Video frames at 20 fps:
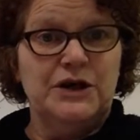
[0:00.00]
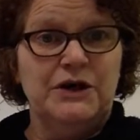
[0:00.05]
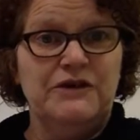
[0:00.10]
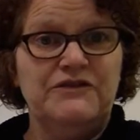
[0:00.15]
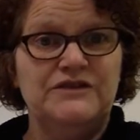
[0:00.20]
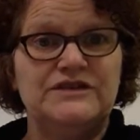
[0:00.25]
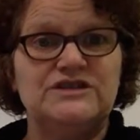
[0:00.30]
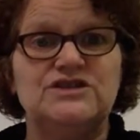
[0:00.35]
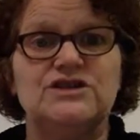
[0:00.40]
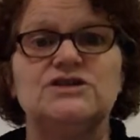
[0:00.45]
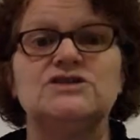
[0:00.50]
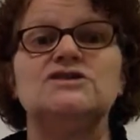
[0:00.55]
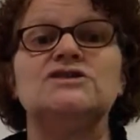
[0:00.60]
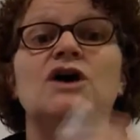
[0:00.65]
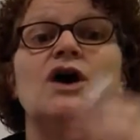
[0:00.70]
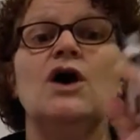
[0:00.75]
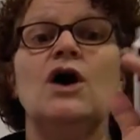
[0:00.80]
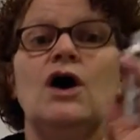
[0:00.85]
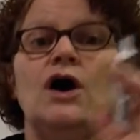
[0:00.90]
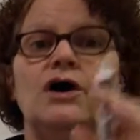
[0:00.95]
coefficients
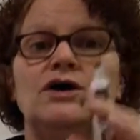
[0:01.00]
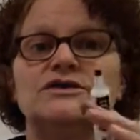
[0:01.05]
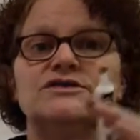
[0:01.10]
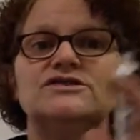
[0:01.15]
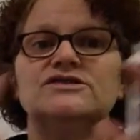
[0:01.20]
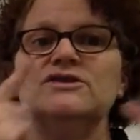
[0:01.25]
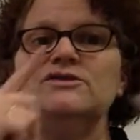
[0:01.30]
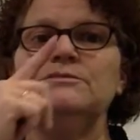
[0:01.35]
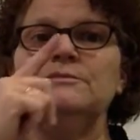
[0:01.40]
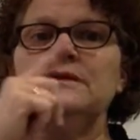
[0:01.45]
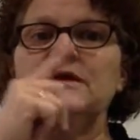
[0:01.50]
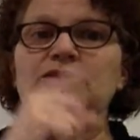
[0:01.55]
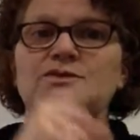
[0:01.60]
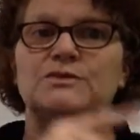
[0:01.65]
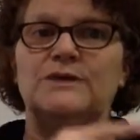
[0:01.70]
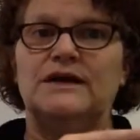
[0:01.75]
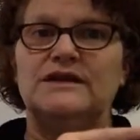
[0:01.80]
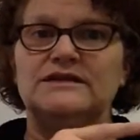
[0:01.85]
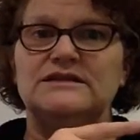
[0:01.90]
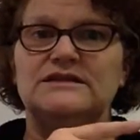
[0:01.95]
also mean
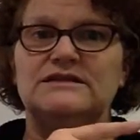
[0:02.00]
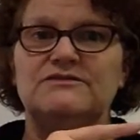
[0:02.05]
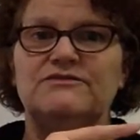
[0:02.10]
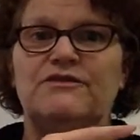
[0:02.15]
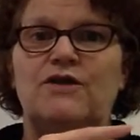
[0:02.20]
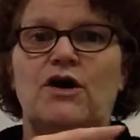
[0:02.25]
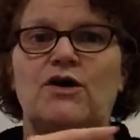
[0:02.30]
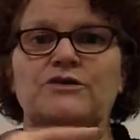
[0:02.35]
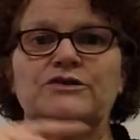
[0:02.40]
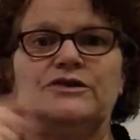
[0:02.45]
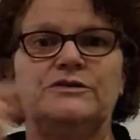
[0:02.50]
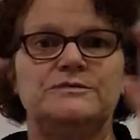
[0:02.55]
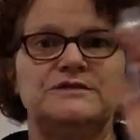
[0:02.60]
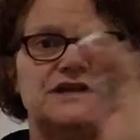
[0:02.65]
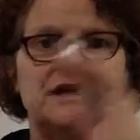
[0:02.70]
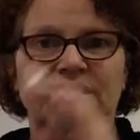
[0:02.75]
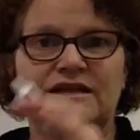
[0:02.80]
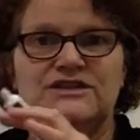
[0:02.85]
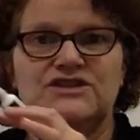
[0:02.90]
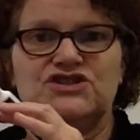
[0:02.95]
relative volumes,
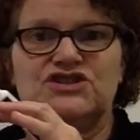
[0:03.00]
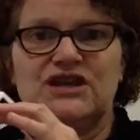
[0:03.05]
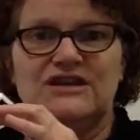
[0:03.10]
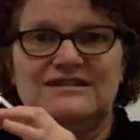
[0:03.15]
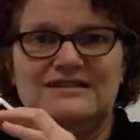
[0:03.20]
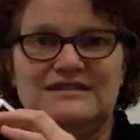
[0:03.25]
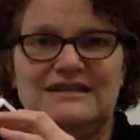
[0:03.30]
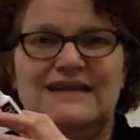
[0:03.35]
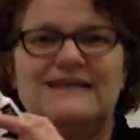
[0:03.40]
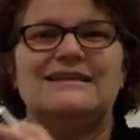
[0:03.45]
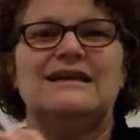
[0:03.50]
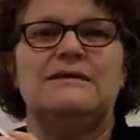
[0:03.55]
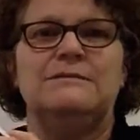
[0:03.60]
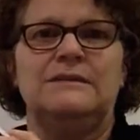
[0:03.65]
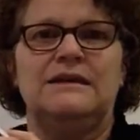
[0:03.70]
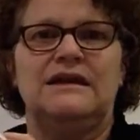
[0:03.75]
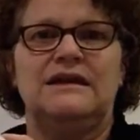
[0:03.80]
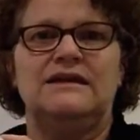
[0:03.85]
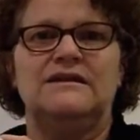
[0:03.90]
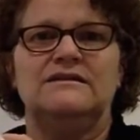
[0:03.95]
just like they
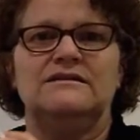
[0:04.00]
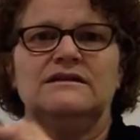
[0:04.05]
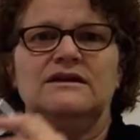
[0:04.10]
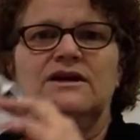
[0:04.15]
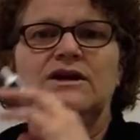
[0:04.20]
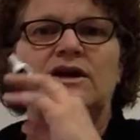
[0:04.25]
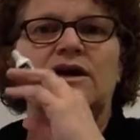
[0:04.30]
mean